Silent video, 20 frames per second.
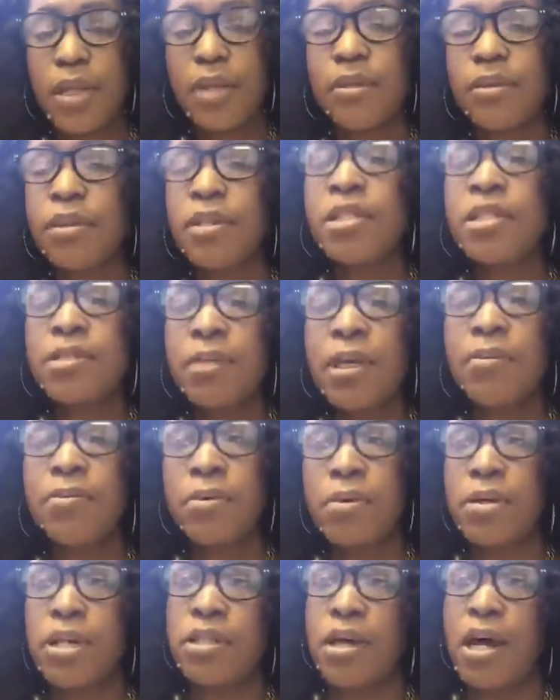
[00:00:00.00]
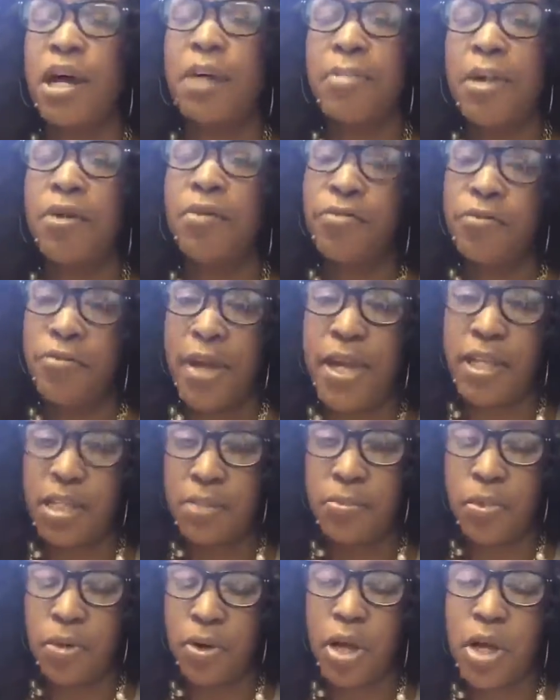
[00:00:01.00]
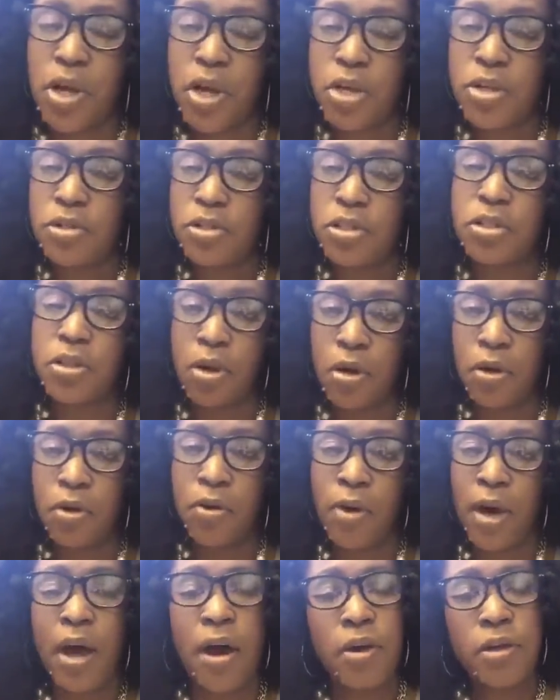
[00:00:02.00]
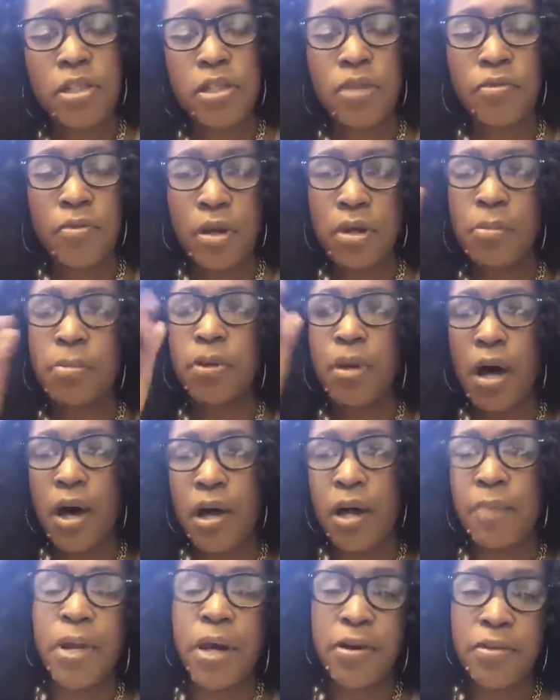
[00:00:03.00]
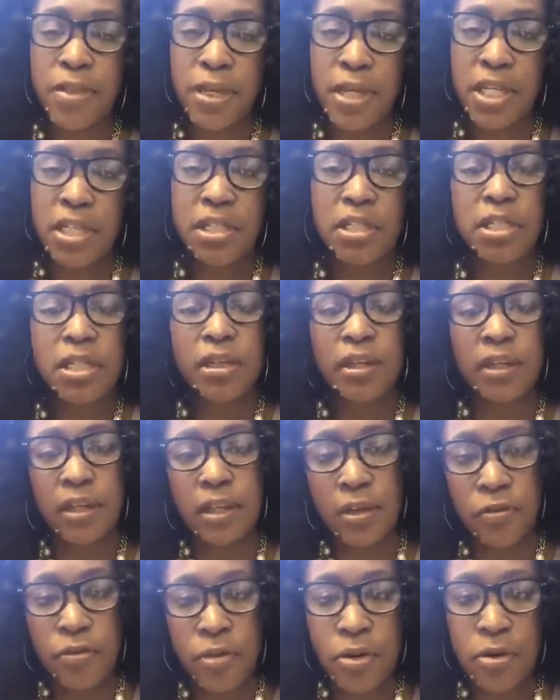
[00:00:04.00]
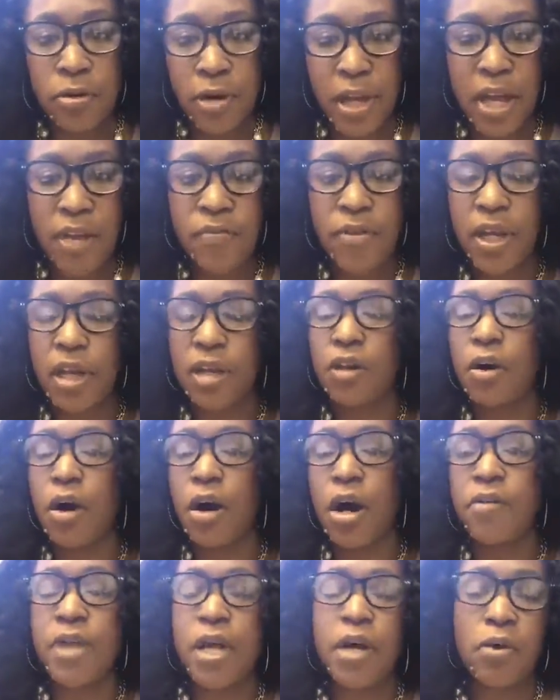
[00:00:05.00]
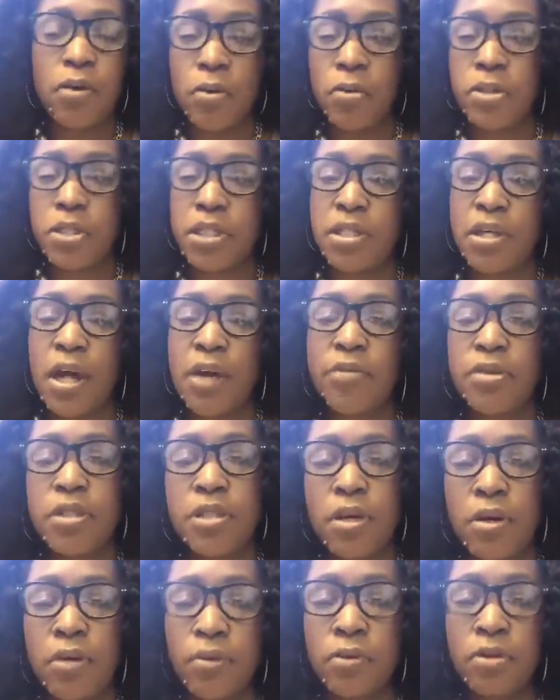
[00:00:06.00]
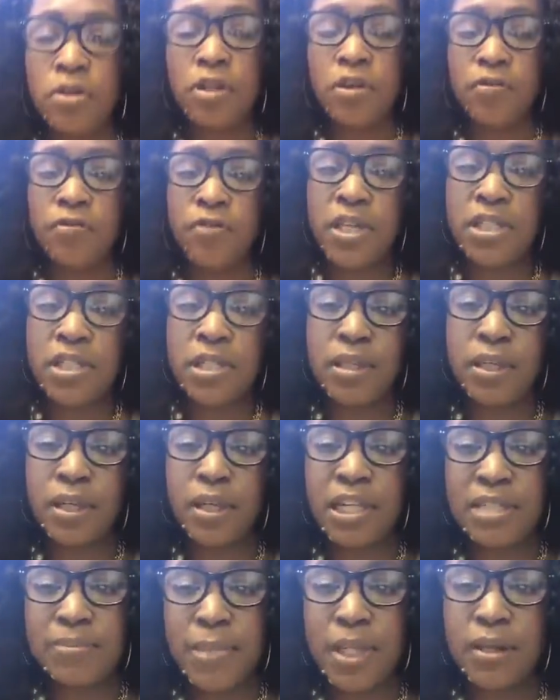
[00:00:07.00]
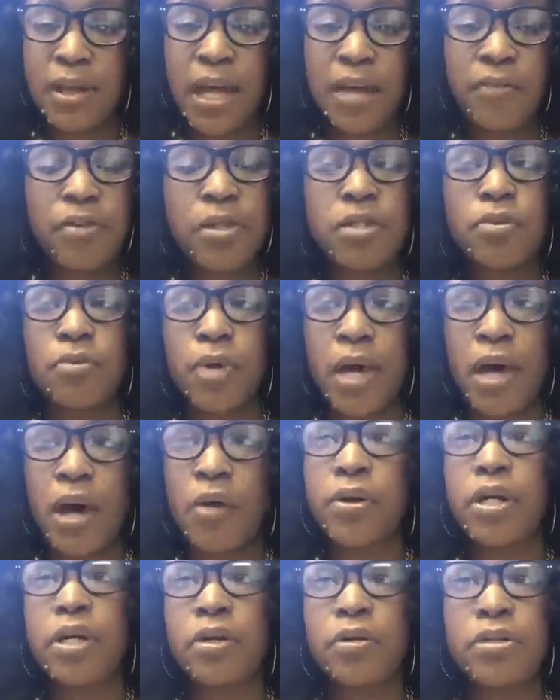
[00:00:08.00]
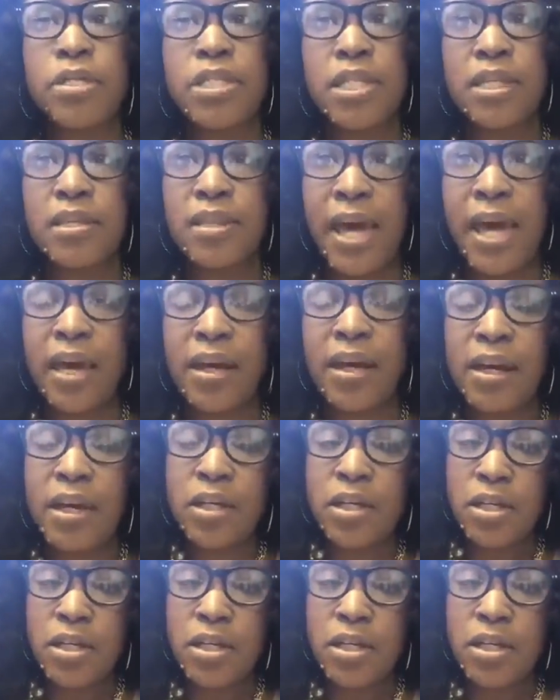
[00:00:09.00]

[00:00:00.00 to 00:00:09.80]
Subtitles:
This week we're going to talk about Facebook. So I also wrote a blog about this and did an infographic and all that cool stuff. So you can visit the Kismet Life as well and go see that.